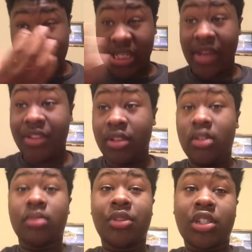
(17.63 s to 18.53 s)
I think. Let
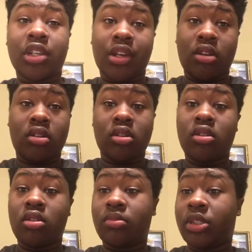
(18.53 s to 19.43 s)
me check. Let
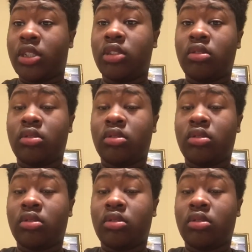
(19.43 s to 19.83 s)
me see.